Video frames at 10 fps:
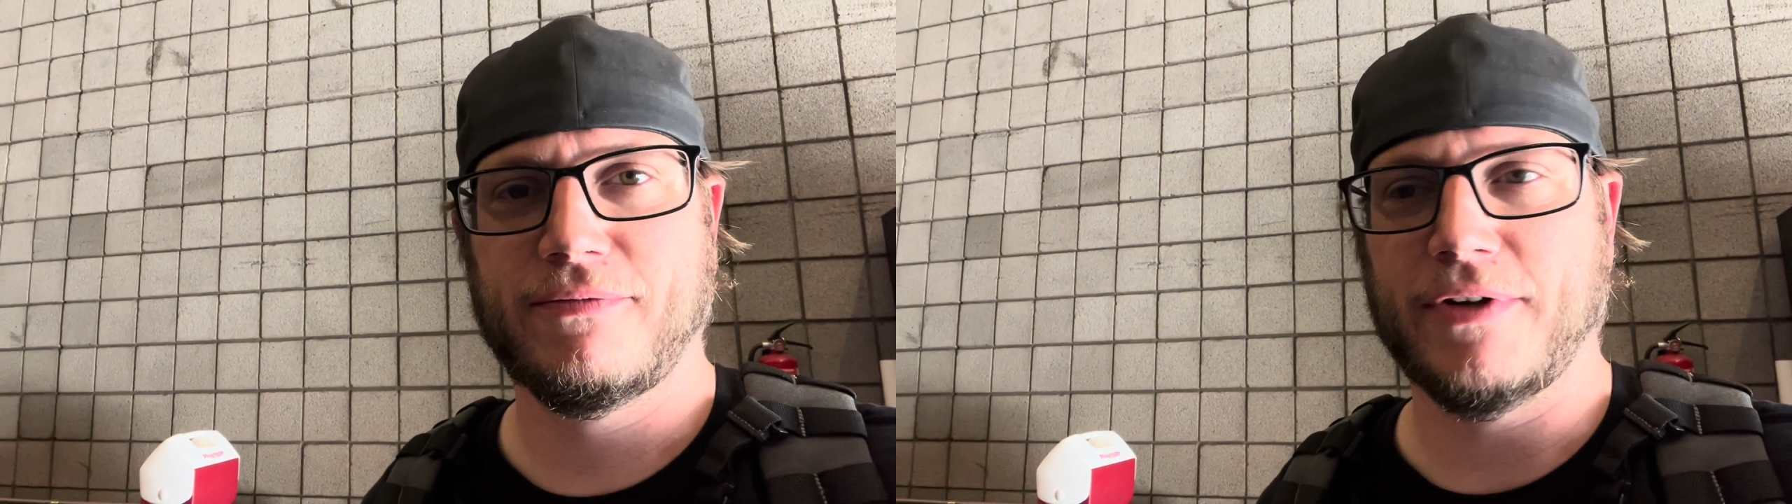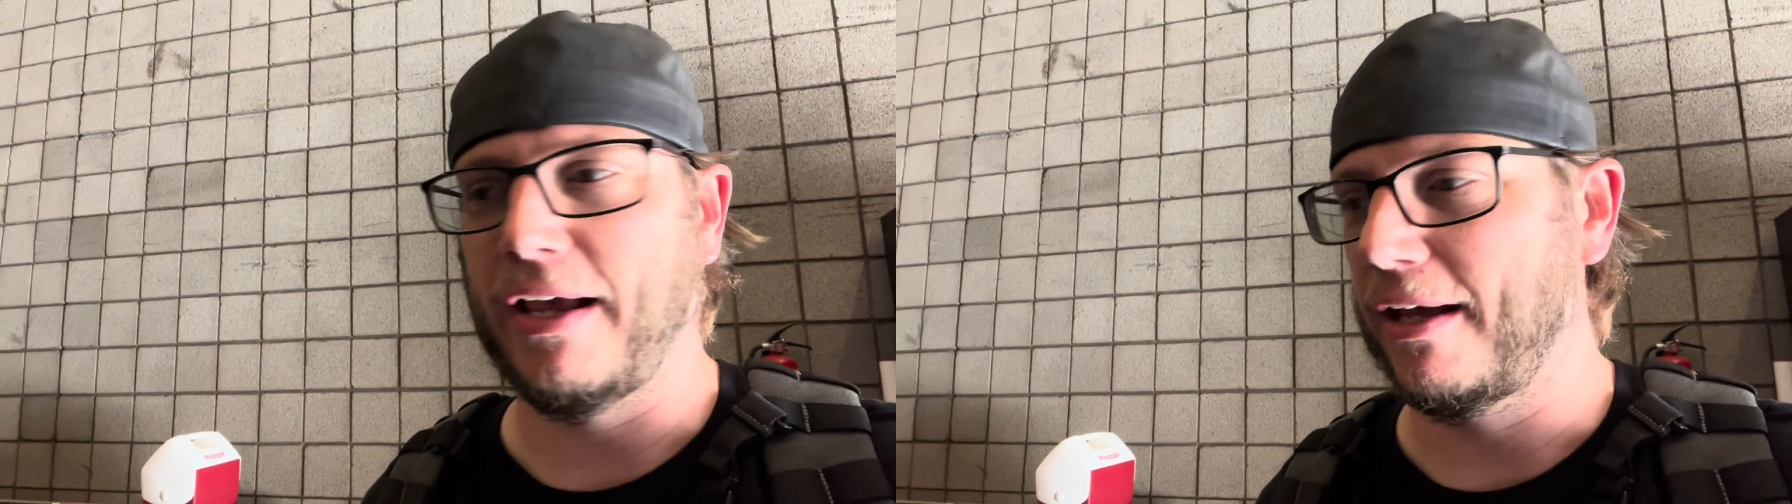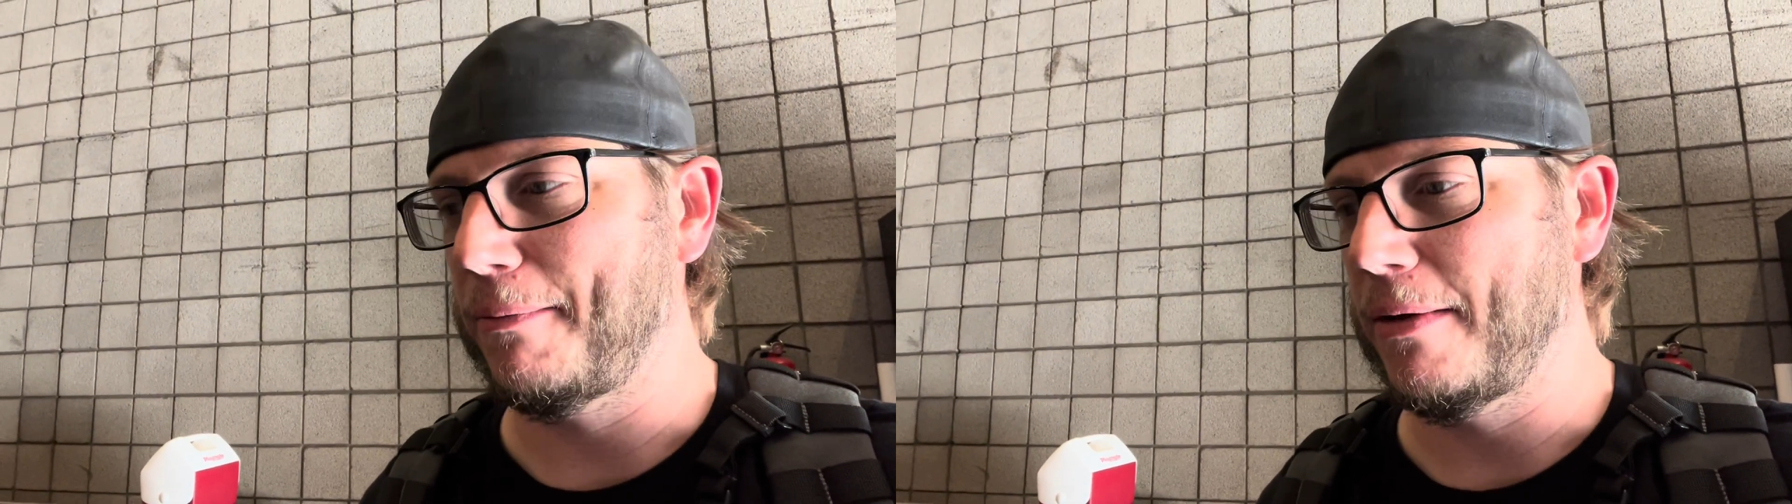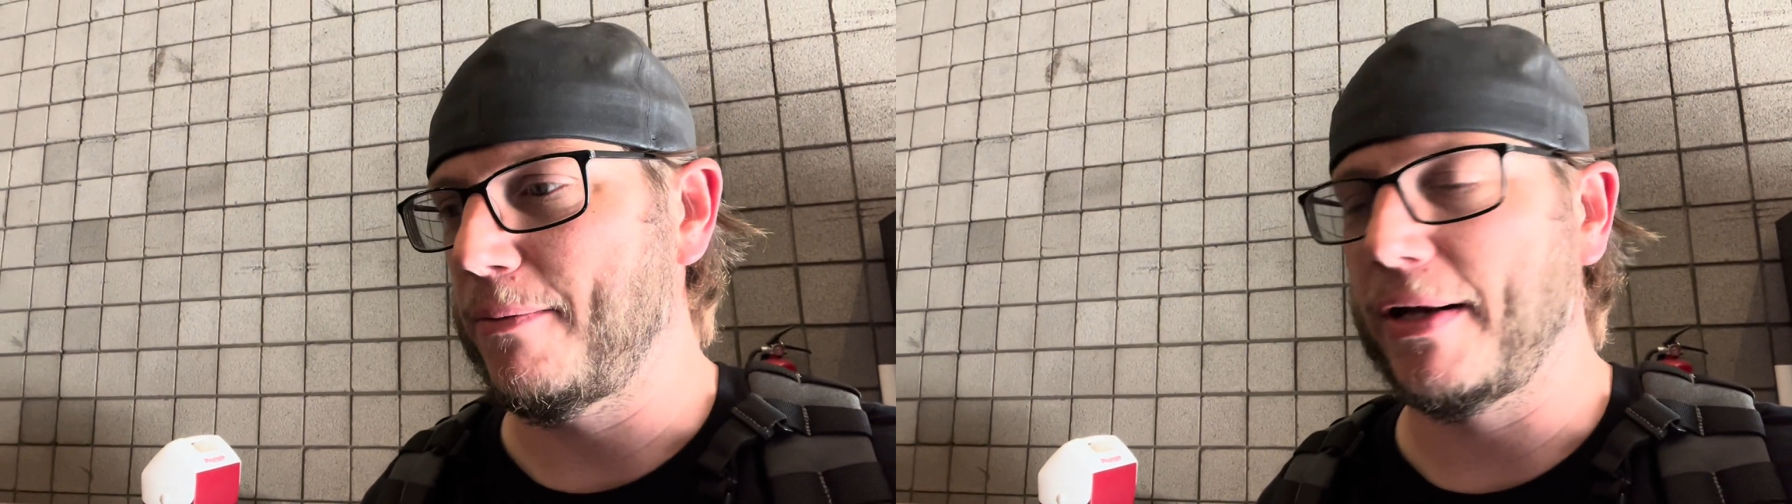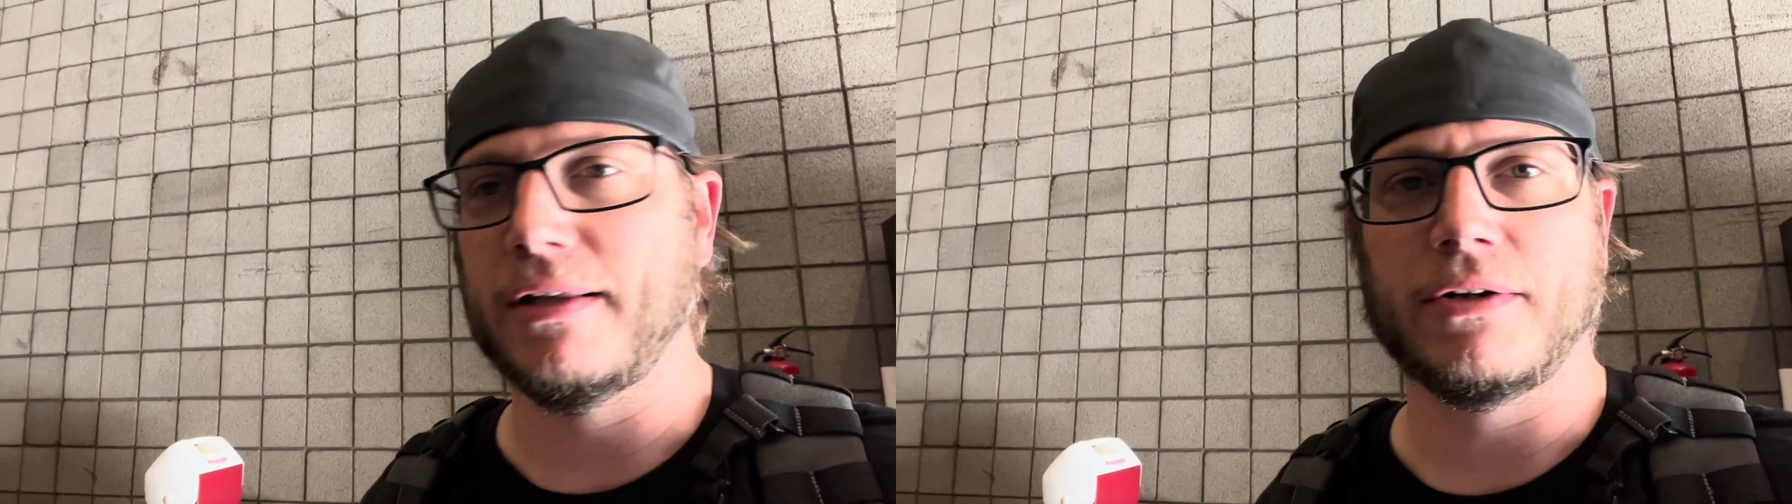and maybe
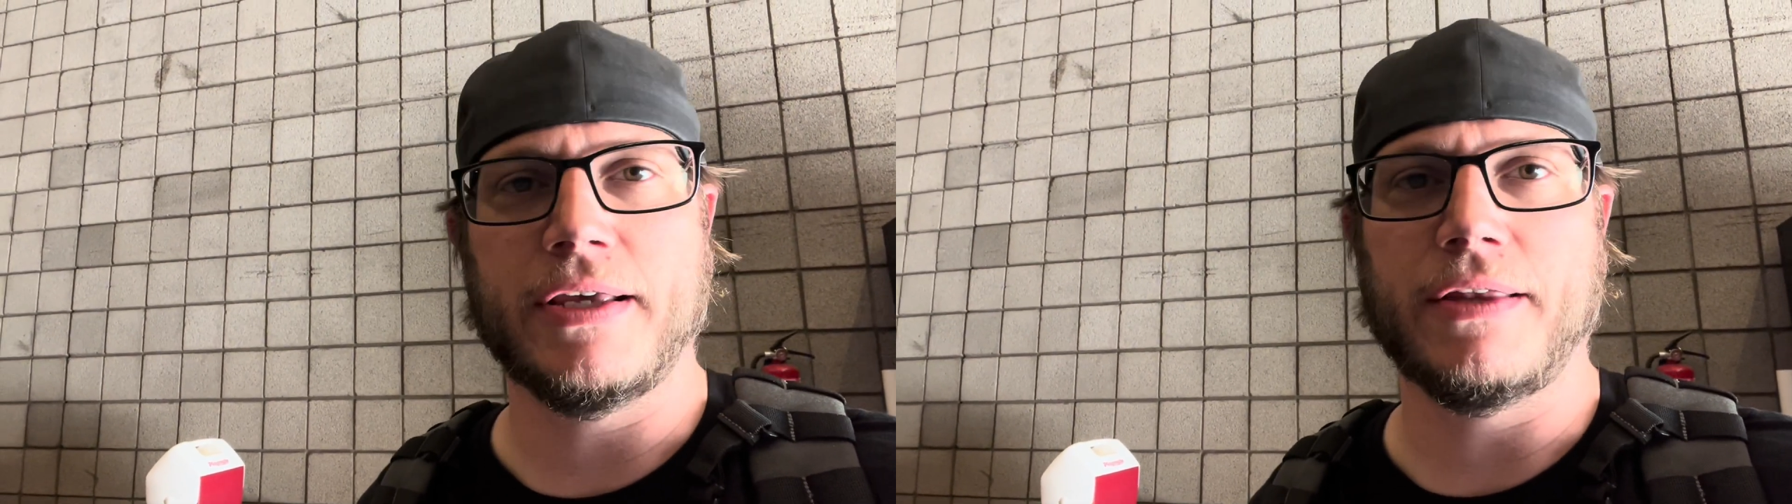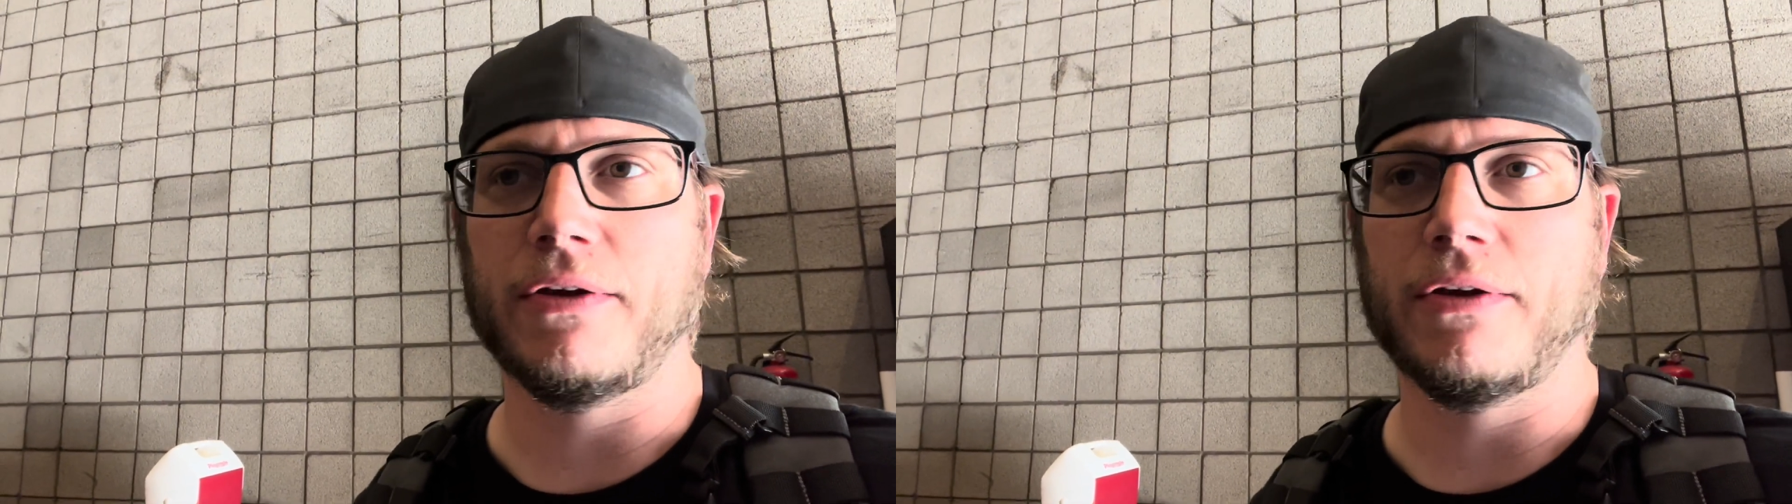make a little kit.